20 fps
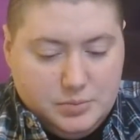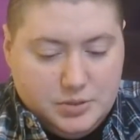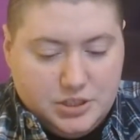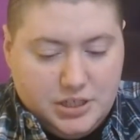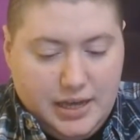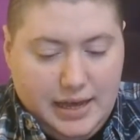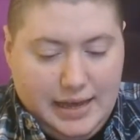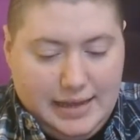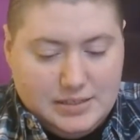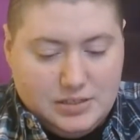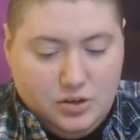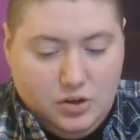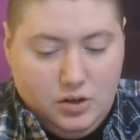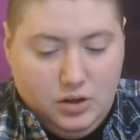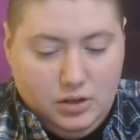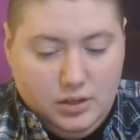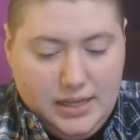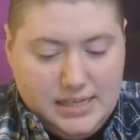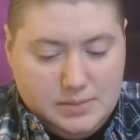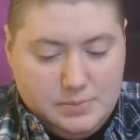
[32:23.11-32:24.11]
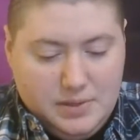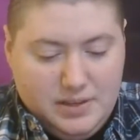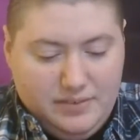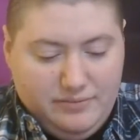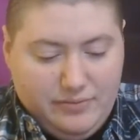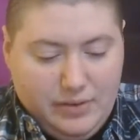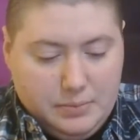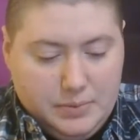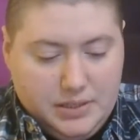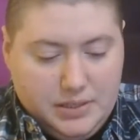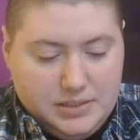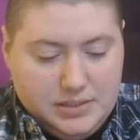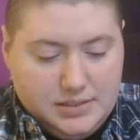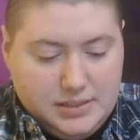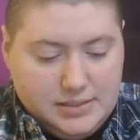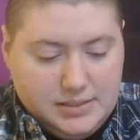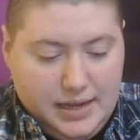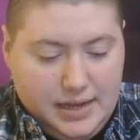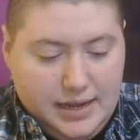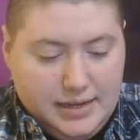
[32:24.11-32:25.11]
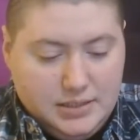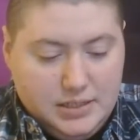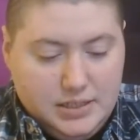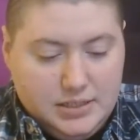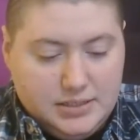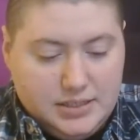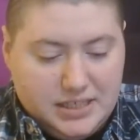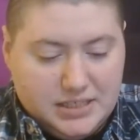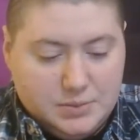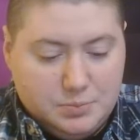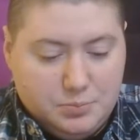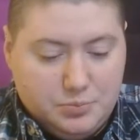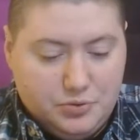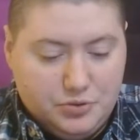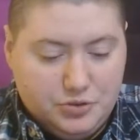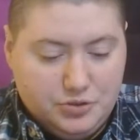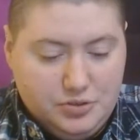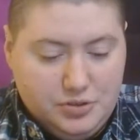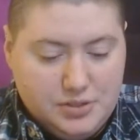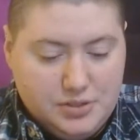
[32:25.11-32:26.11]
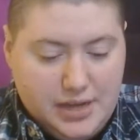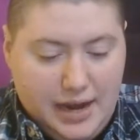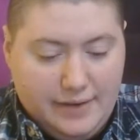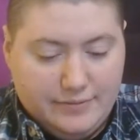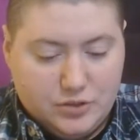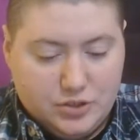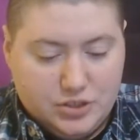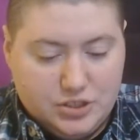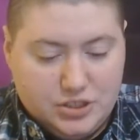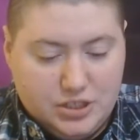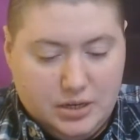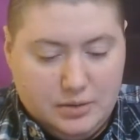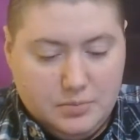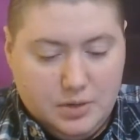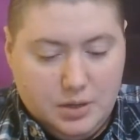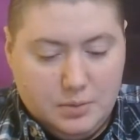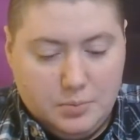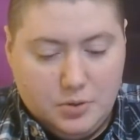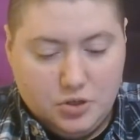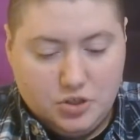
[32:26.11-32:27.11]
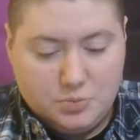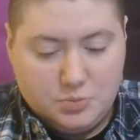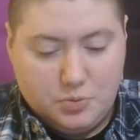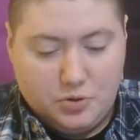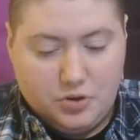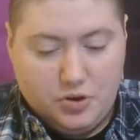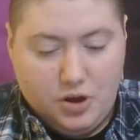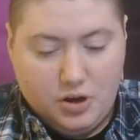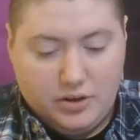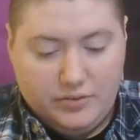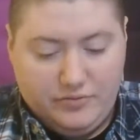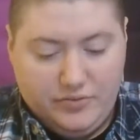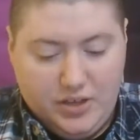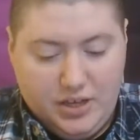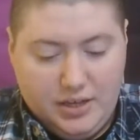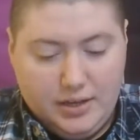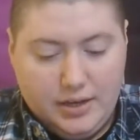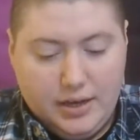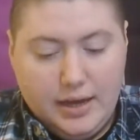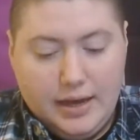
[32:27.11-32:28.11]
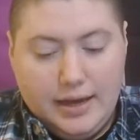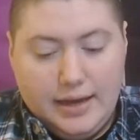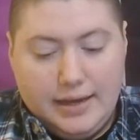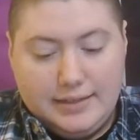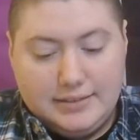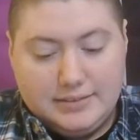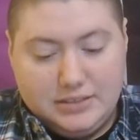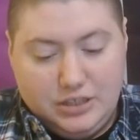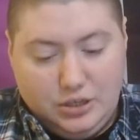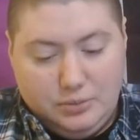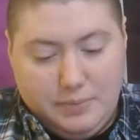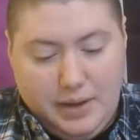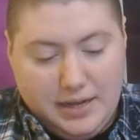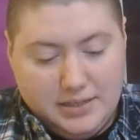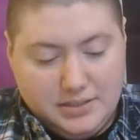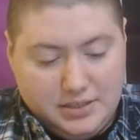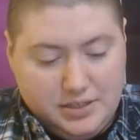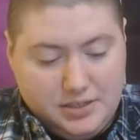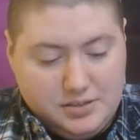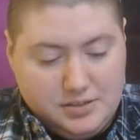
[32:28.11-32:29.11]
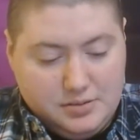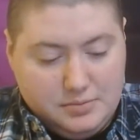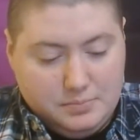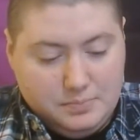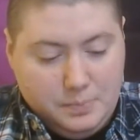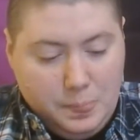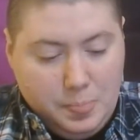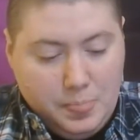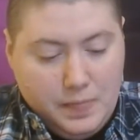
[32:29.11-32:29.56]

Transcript: which cast all lesbian feminists as anti-sex prudes after some opposed pornography and sadomasochism,